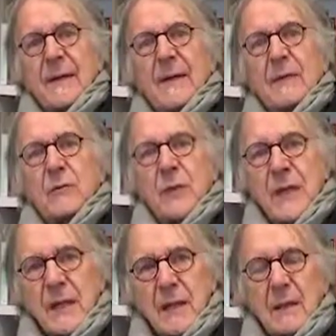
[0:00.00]
that
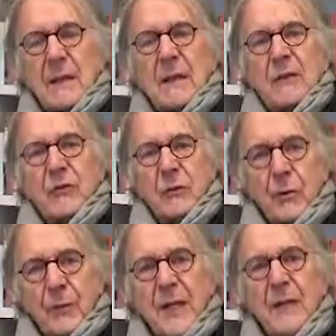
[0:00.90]
we as
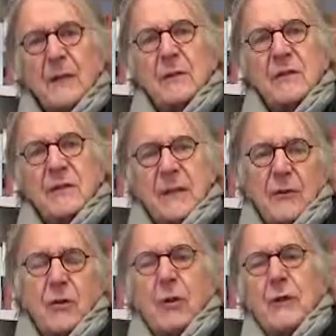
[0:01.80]
Europeans
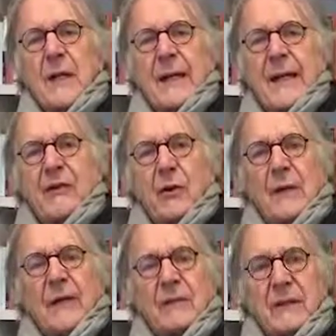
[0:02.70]
internally and
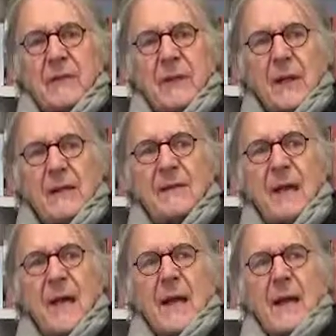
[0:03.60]
externally has given is,
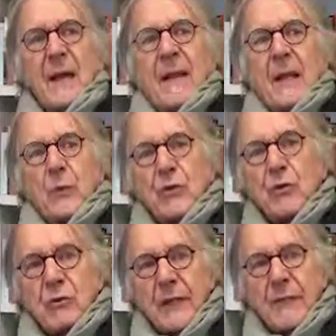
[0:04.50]
and we
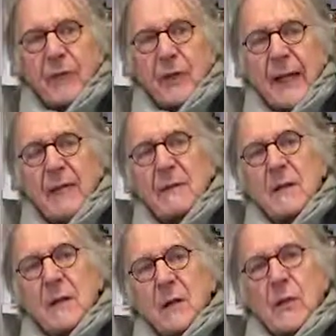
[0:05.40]
should not forget,
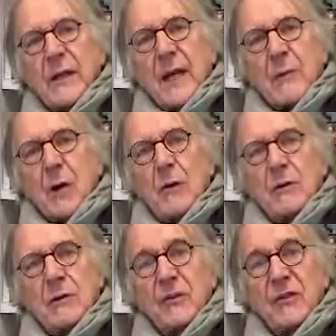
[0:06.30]
we came
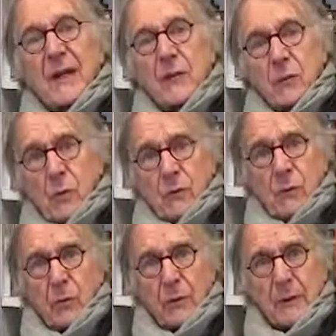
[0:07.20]
out of the Second World
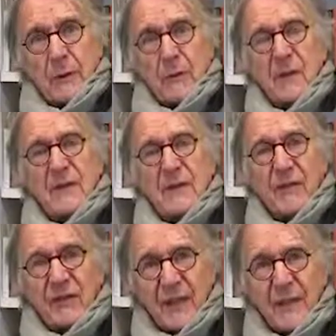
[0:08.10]
War.
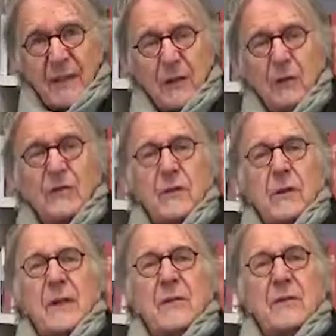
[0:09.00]
Devastating
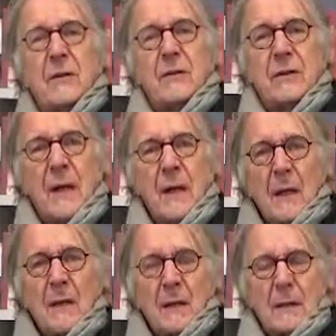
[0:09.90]
consequences.
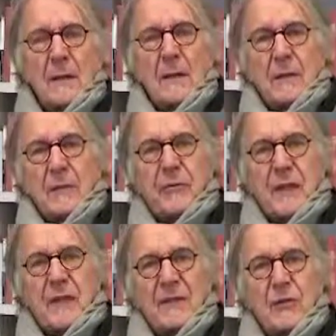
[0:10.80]

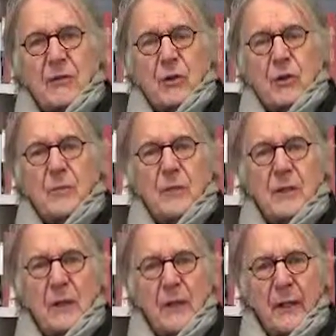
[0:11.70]
France and
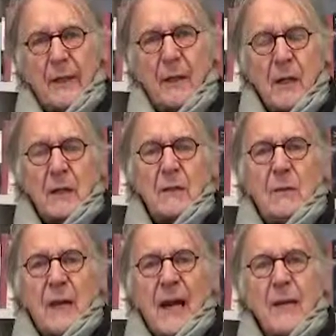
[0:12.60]
Germany were
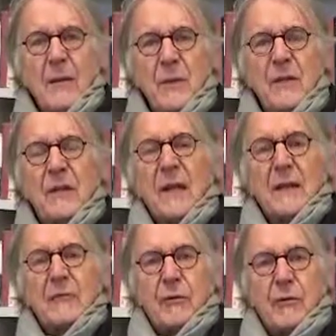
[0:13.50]
enemies.
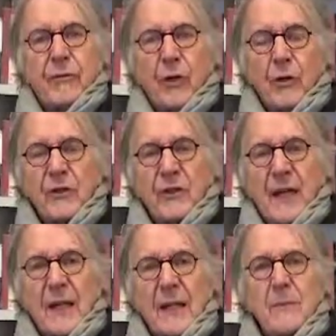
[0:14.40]
For the first
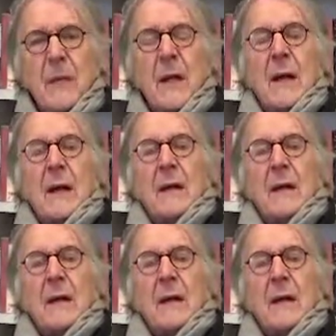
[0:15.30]
time,